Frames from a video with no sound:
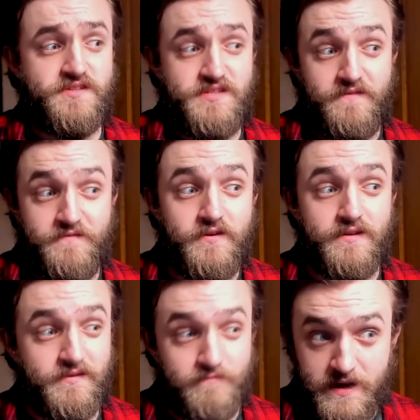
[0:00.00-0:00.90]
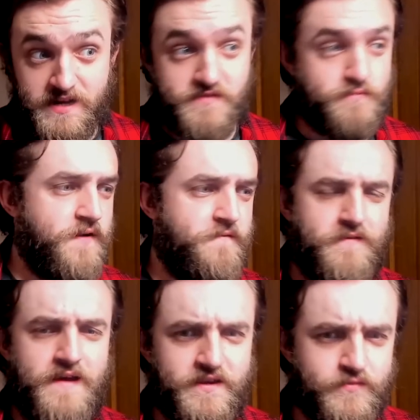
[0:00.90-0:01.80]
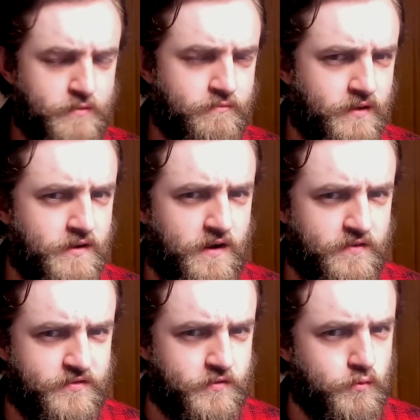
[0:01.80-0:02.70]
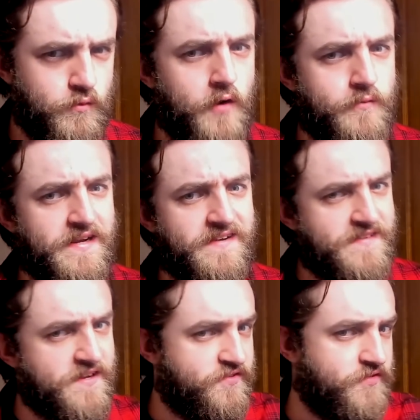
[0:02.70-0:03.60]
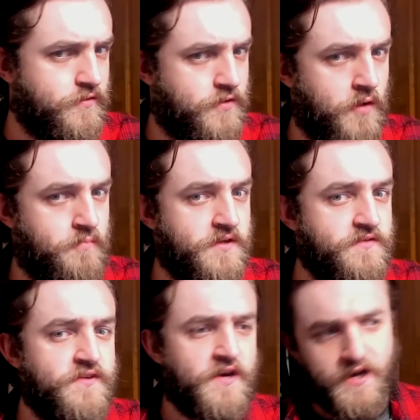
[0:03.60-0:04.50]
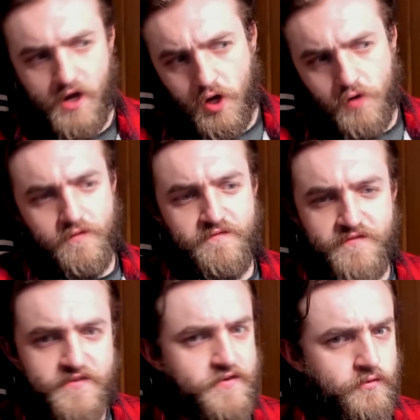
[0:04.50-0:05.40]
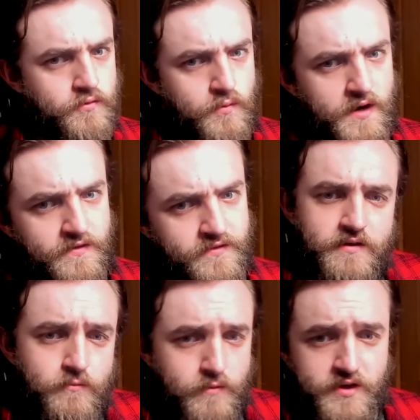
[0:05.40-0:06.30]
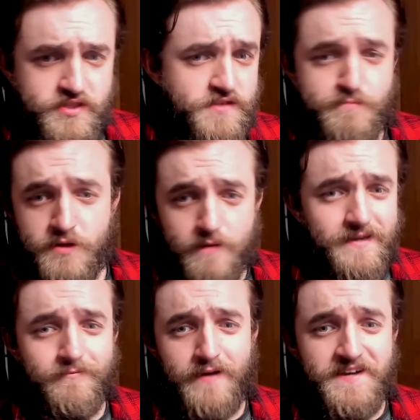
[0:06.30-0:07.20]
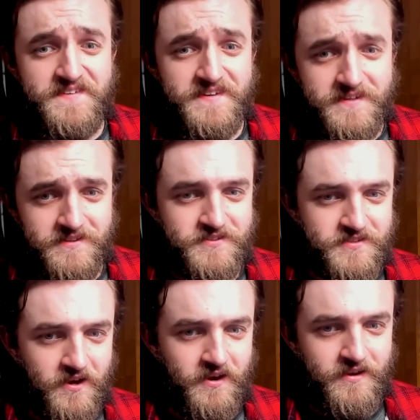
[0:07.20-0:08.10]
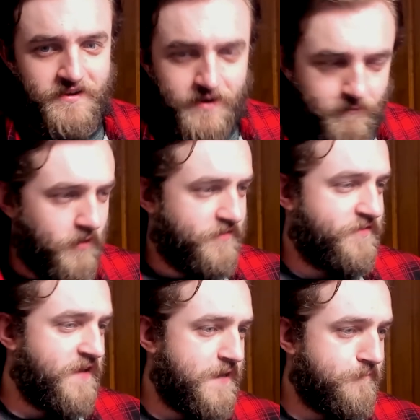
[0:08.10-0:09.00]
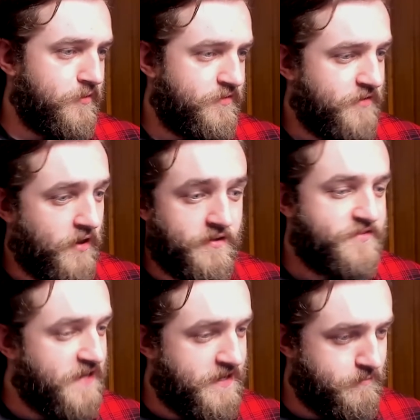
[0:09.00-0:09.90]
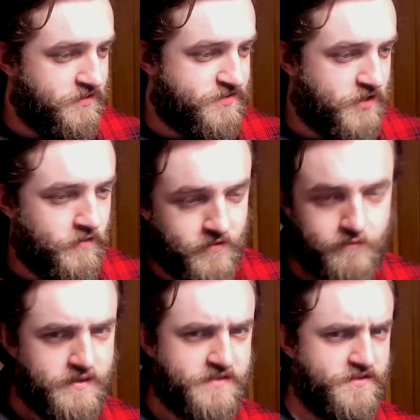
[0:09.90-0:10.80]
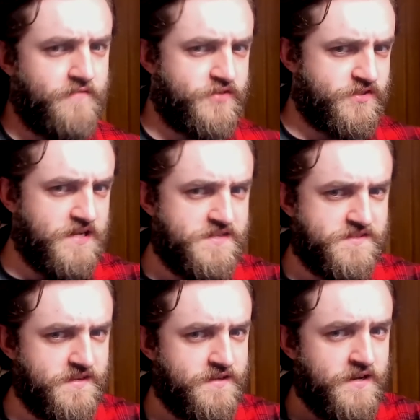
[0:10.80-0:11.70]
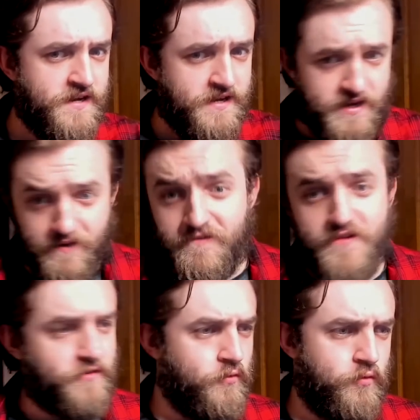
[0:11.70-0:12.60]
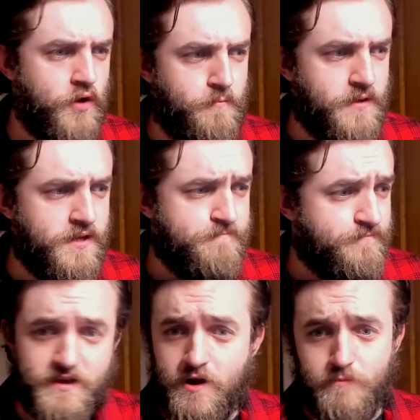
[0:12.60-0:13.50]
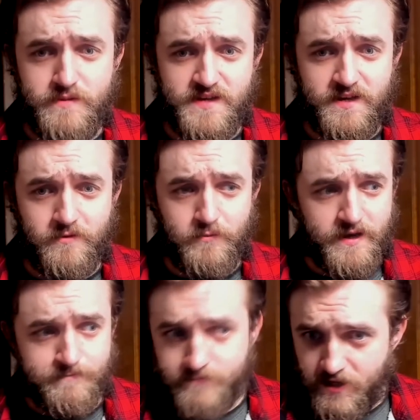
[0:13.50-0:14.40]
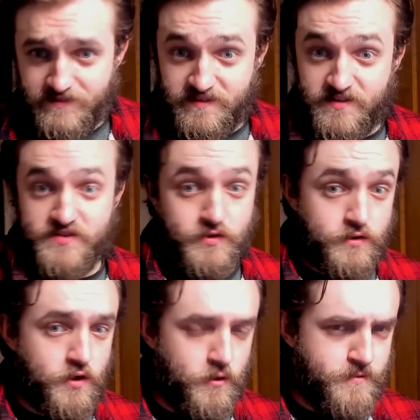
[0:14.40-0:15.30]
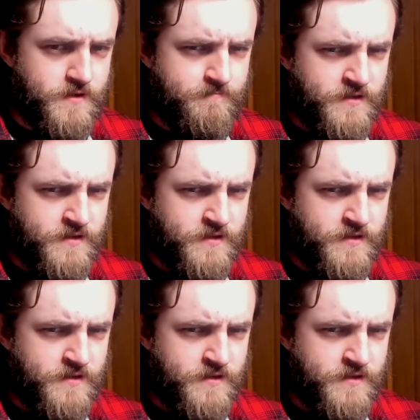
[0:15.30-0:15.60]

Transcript: definitely raise red flags with regards to owning digital copies over physical ones, which is becoming a raising concern amongst gamers, understandably so, for the reason I've just listed. A physical copy can't be taken away. A digital copy